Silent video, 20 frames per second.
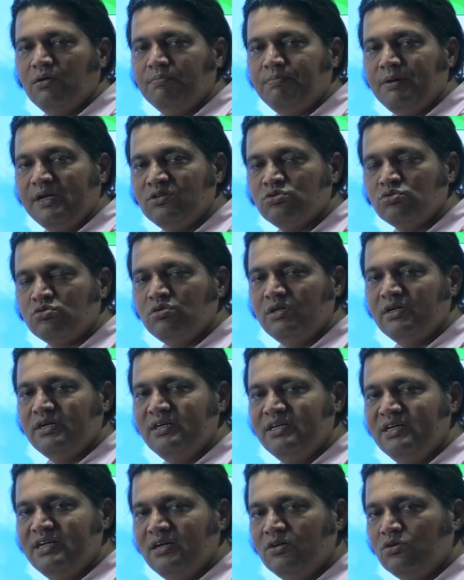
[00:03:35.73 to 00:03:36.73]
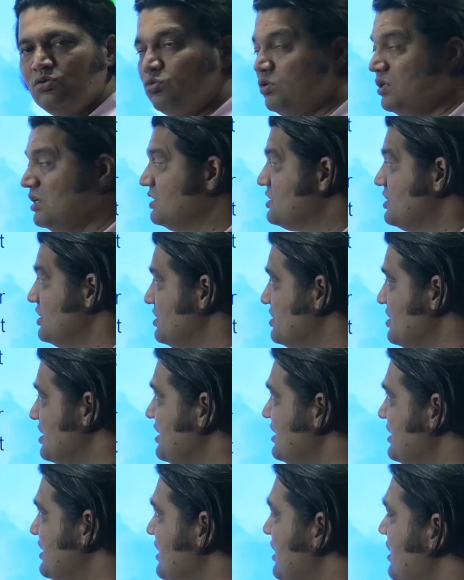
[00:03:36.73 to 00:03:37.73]
peninsular India to the
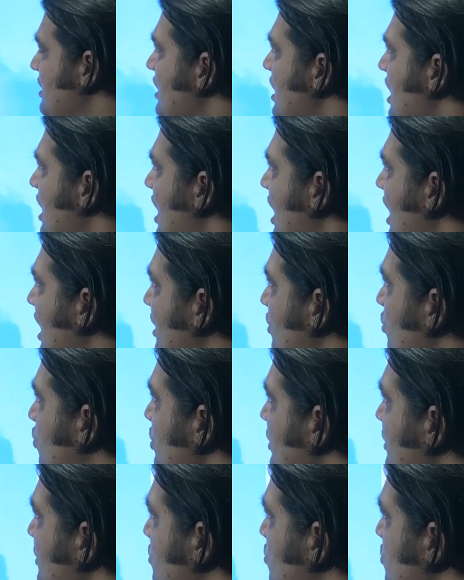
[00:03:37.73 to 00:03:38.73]
central India are going